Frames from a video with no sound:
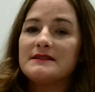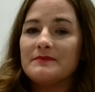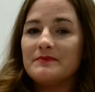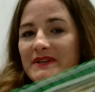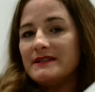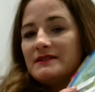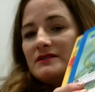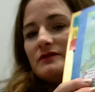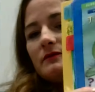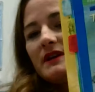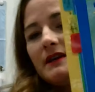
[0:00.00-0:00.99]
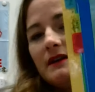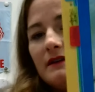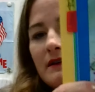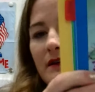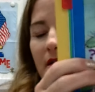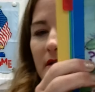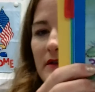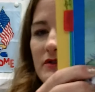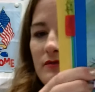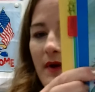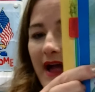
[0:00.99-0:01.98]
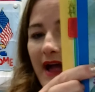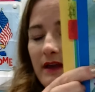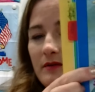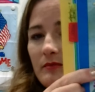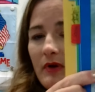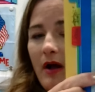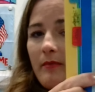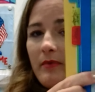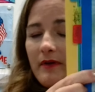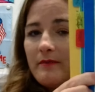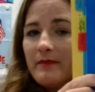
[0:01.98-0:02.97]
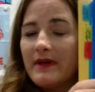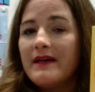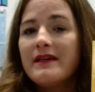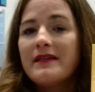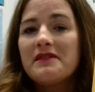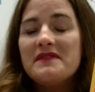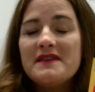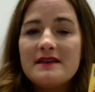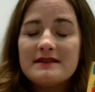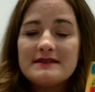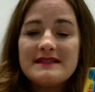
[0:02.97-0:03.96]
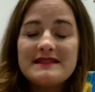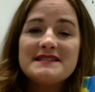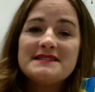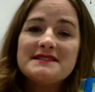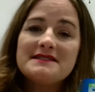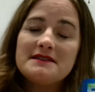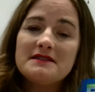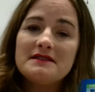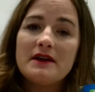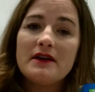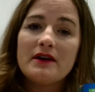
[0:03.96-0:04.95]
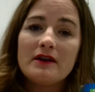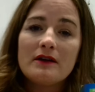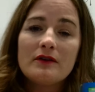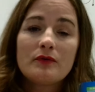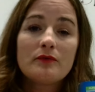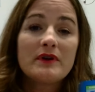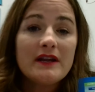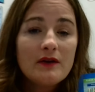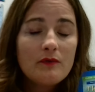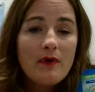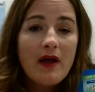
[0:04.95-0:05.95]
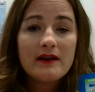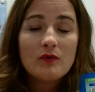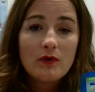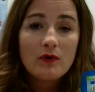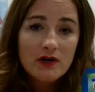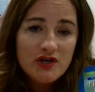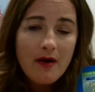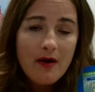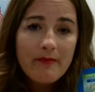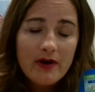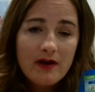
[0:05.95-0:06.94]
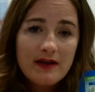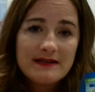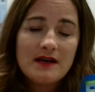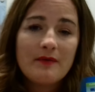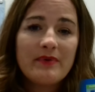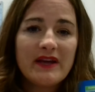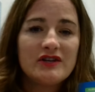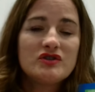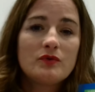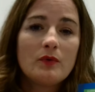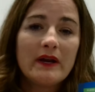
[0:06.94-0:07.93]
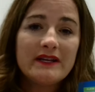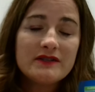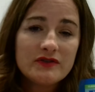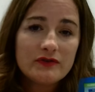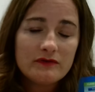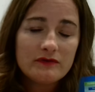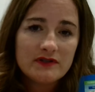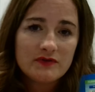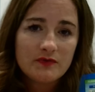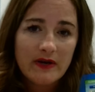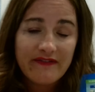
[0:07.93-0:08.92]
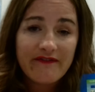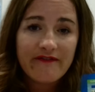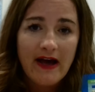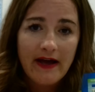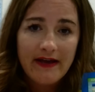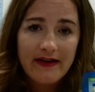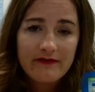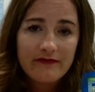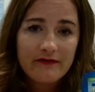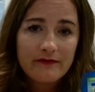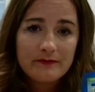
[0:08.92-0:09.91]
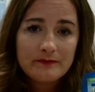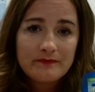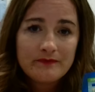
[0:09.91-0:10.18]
is simply to read The Dragon Problem. This is in their Reading Writing Workshop book. It's on page 22 to 25.